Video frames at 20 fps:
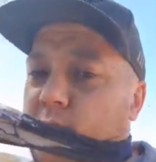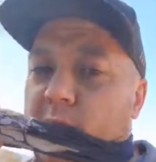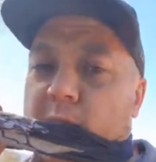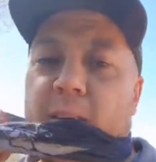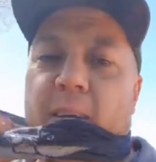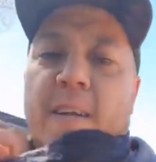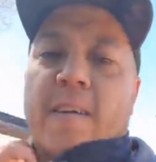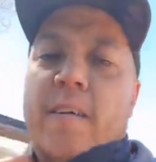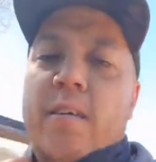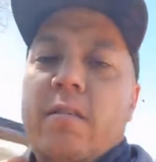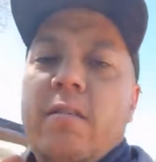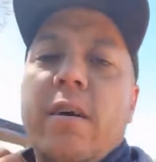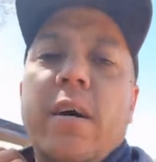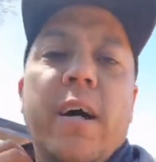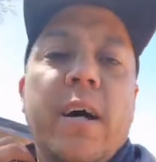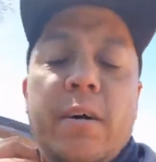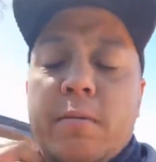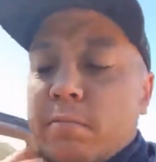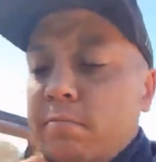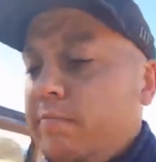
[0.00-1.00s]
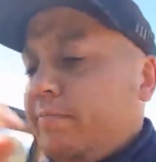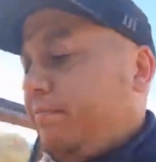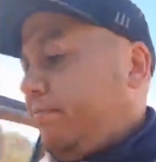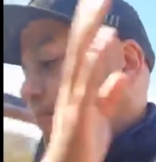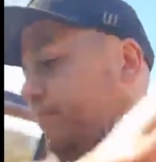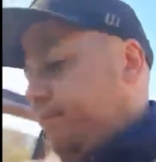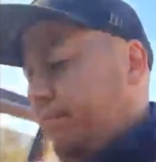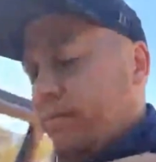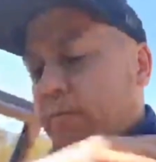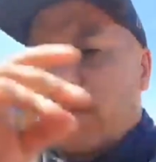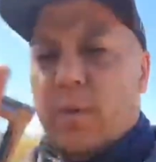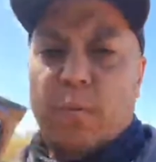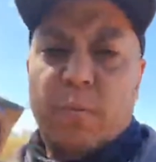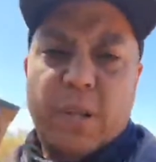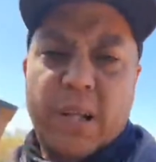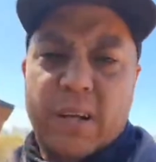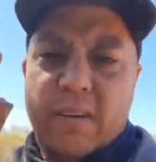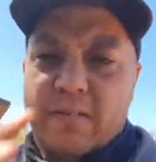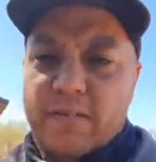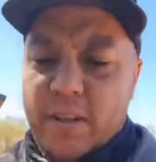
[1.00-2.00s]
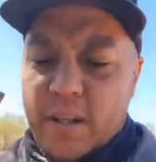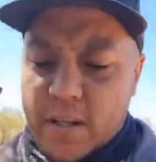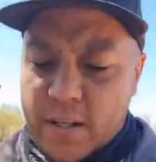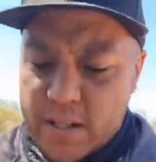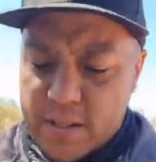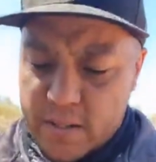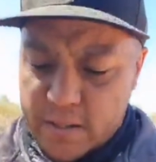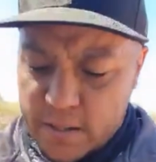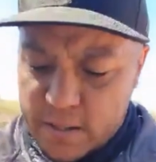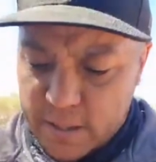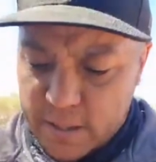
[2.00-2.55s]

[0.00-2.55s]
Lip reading: You know, he flies.